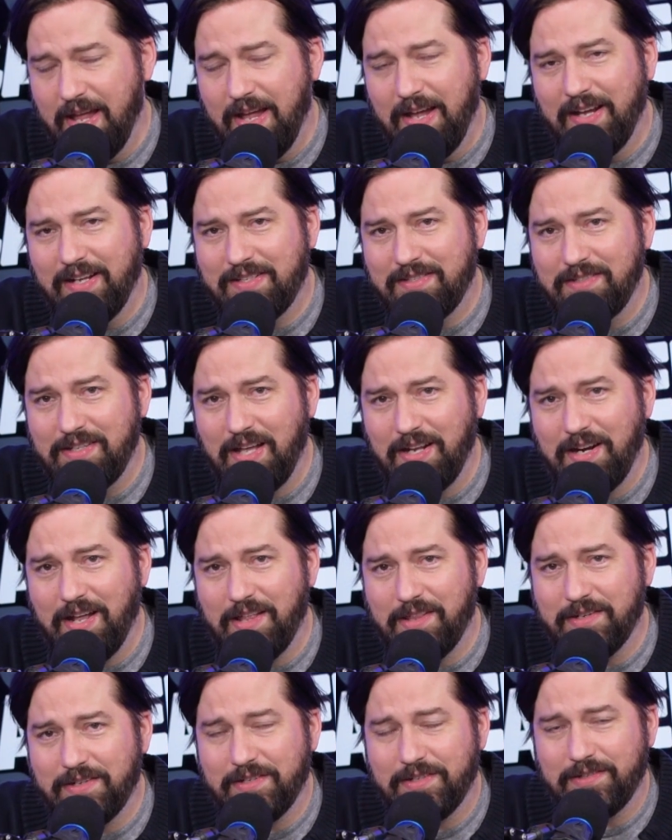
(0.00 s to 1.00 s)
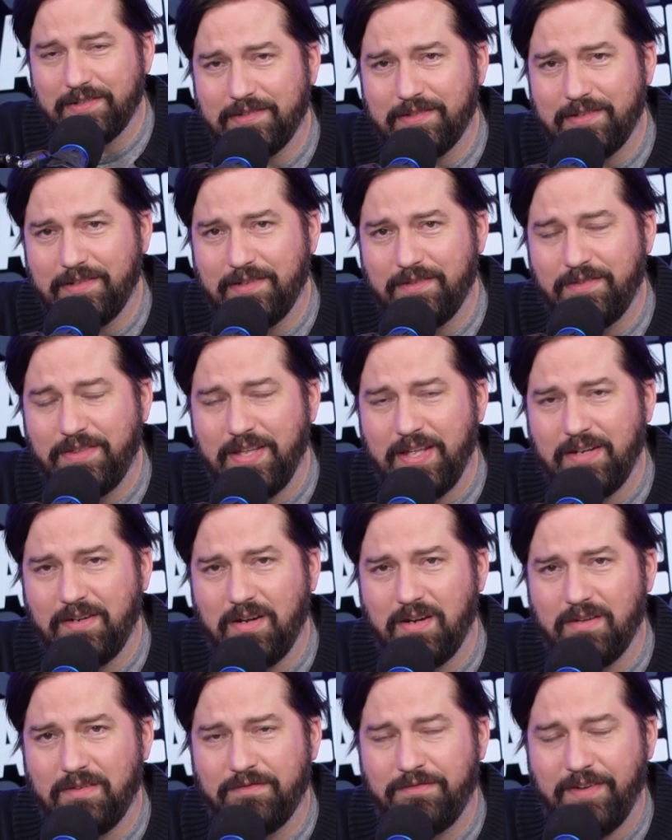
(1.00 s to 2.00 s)
It's none other
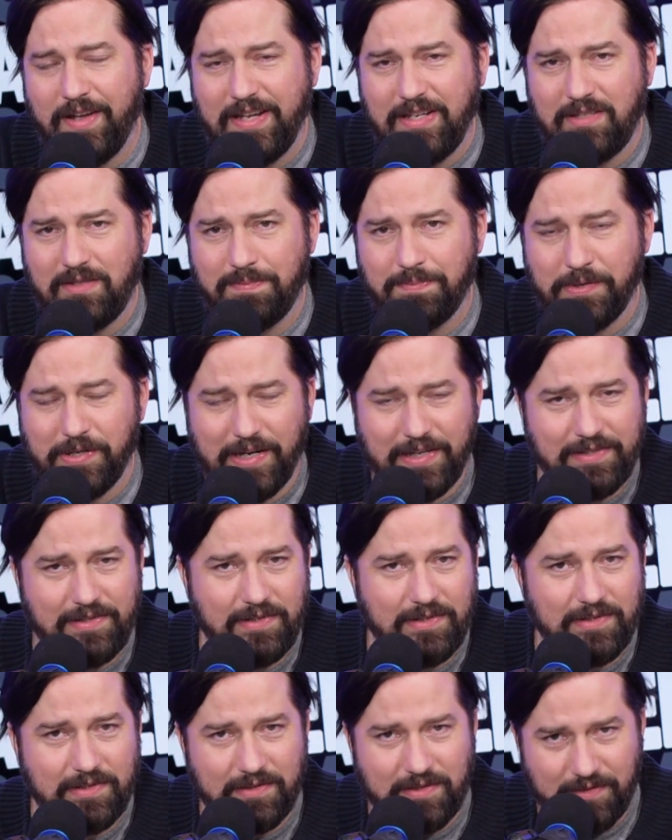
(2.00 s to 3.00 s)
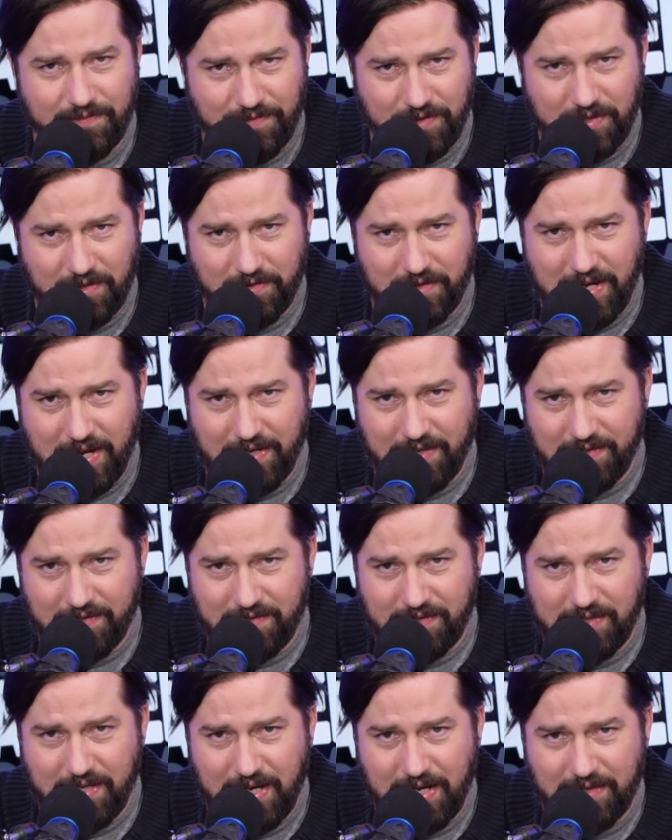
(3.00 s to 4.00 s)
than Vice President of the United
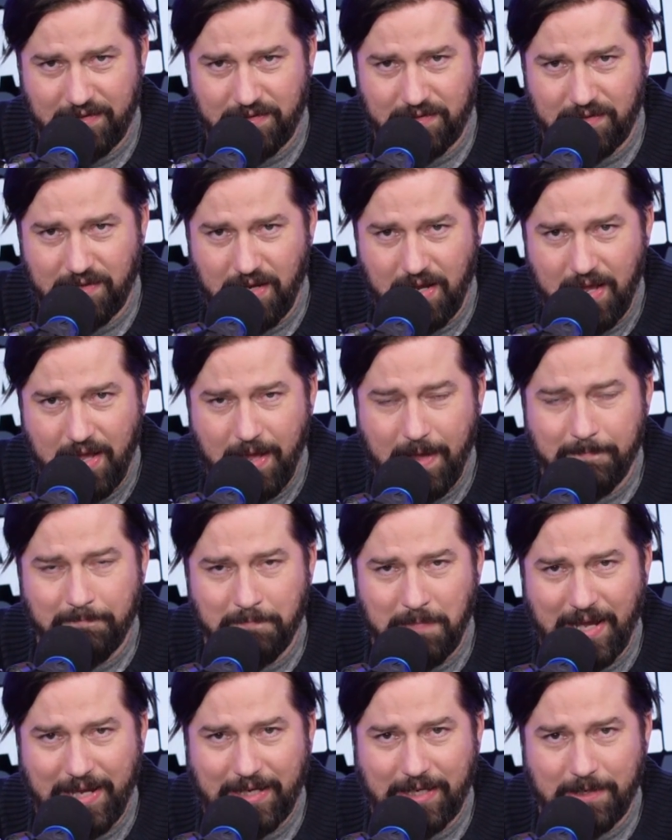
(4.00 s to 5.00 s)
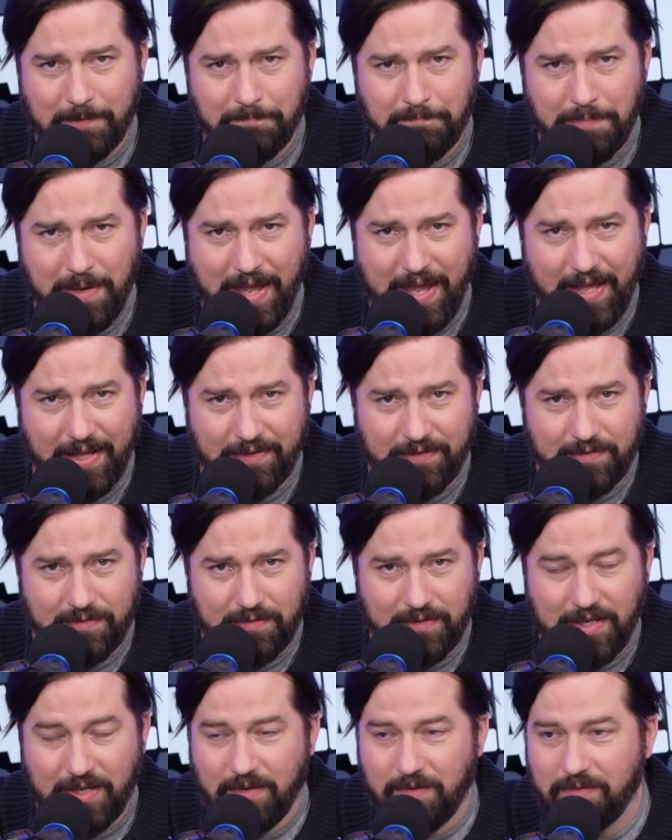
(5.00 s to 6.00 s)
States, Mike Pence.
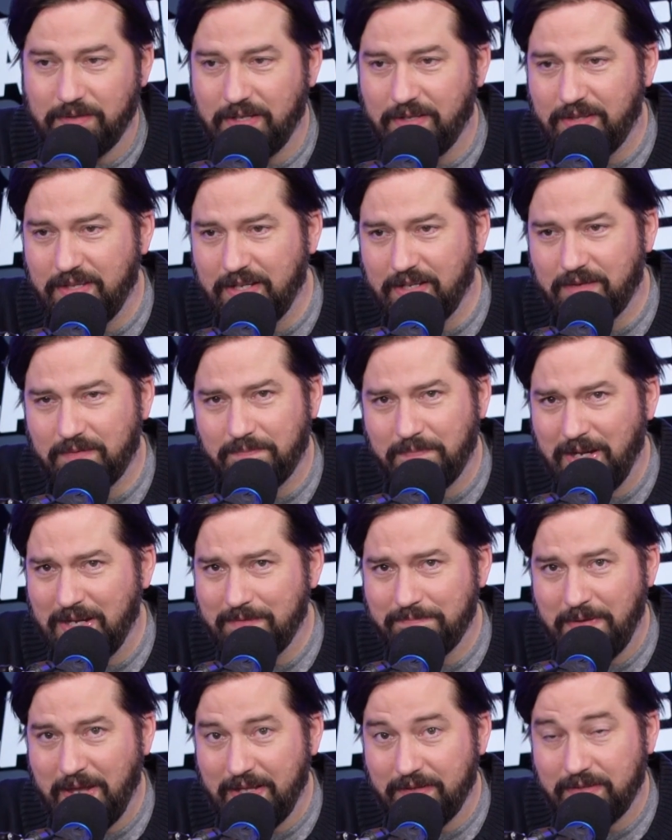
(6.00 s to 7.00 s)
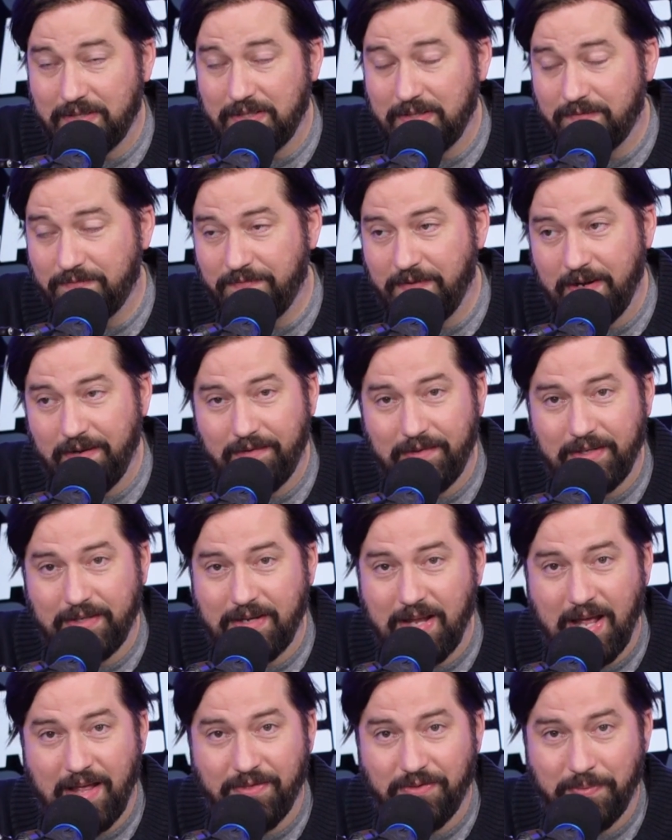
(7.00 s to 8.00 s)
Now, you think, Mike Pence, he's fairly
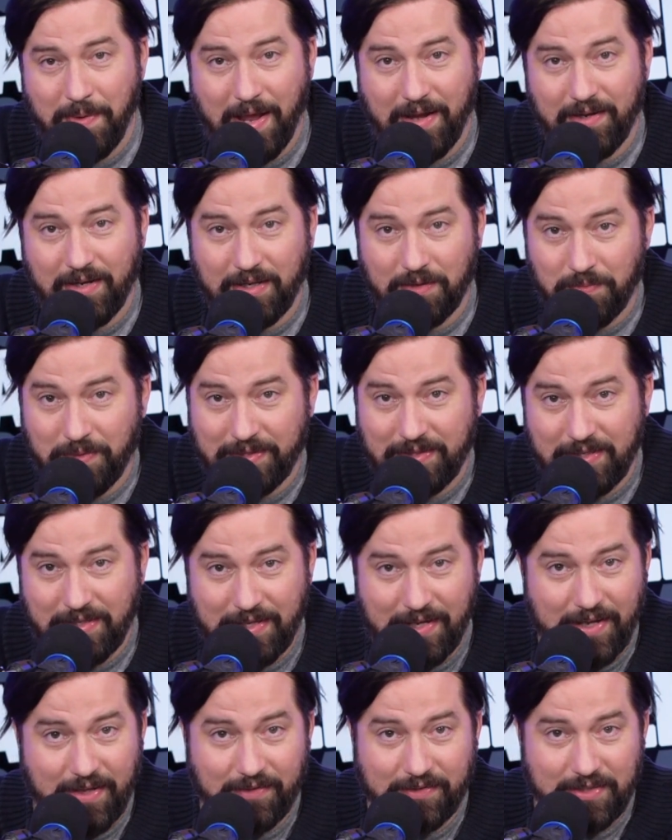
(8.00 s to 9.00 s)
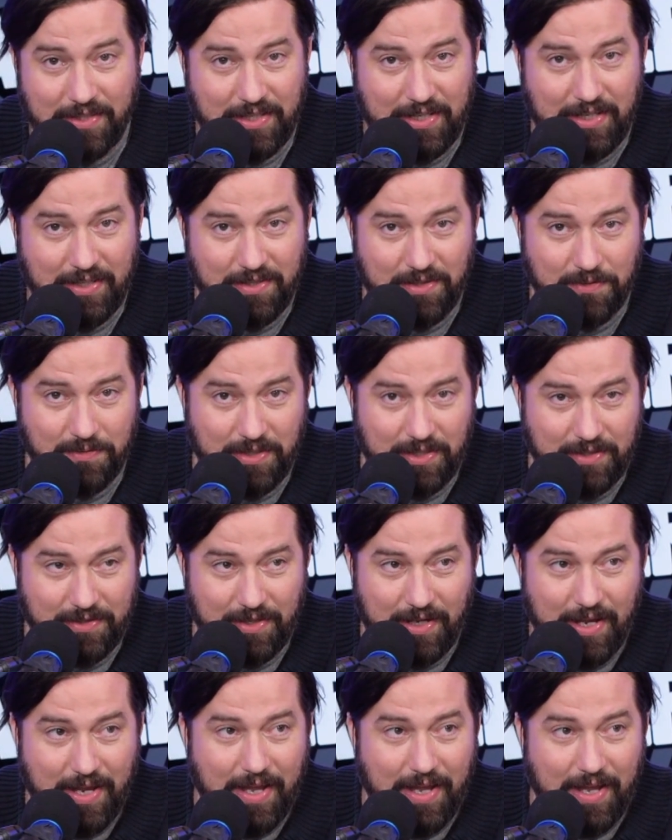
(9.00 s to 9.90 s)
non-threatening. What the hell did he do?